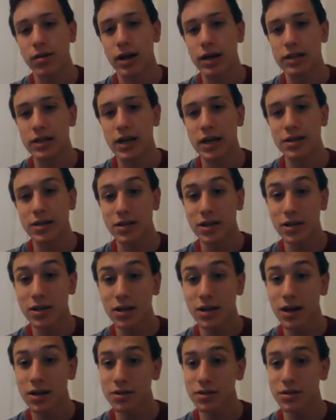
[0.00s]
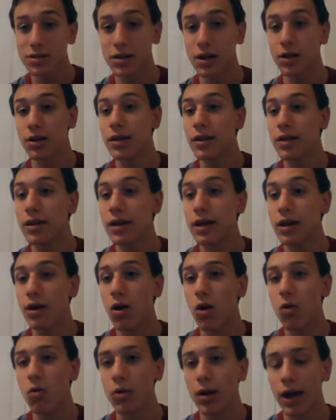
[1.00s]
the United States. This isn't necessarily the
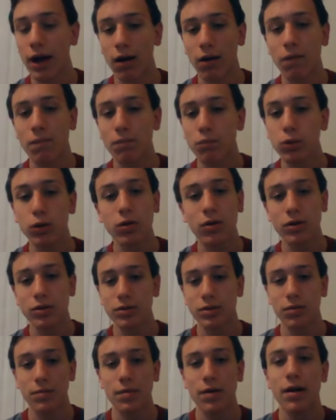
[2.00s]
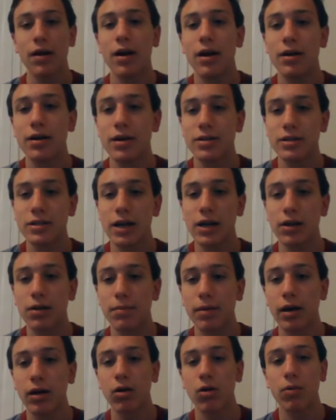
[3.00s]
cold air. Blue doesn't
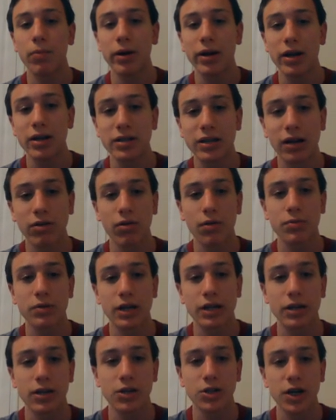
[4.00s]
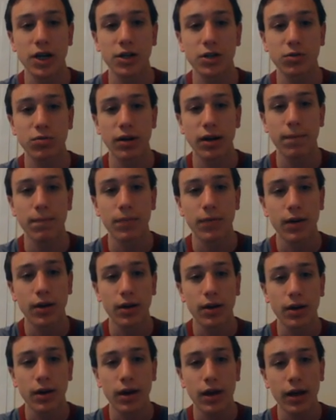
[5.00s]
necessarily mean cold, but it does kind of represent the jet stream
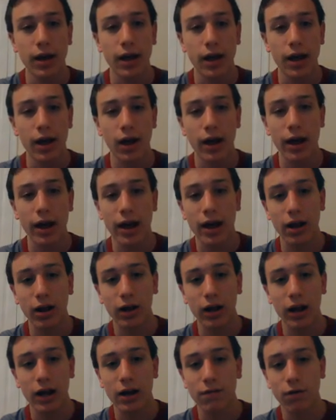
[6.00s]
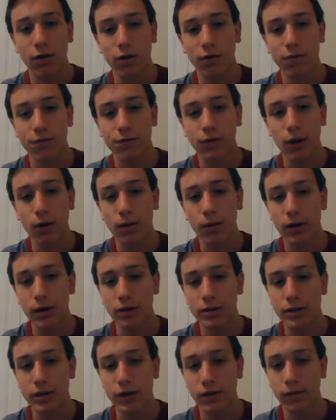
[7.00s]
and kind of our flow
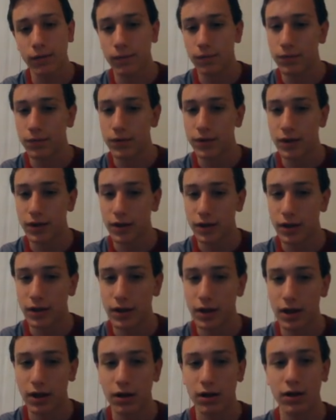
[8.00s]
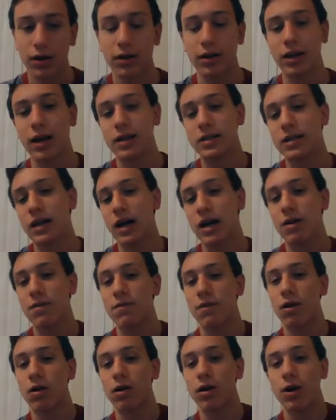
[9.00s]
here. So, yeah, that's kind
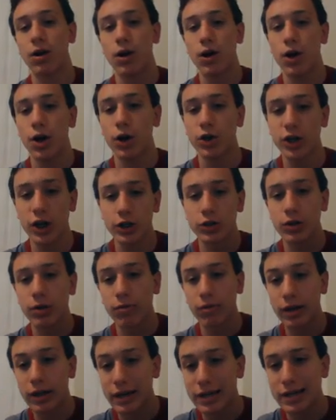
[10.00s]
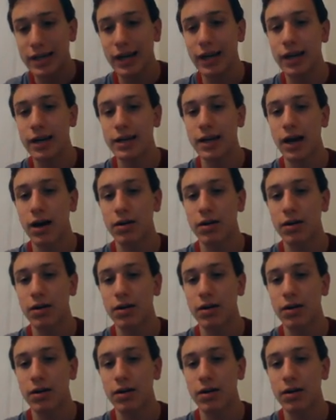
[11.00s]
of our jet stream really digging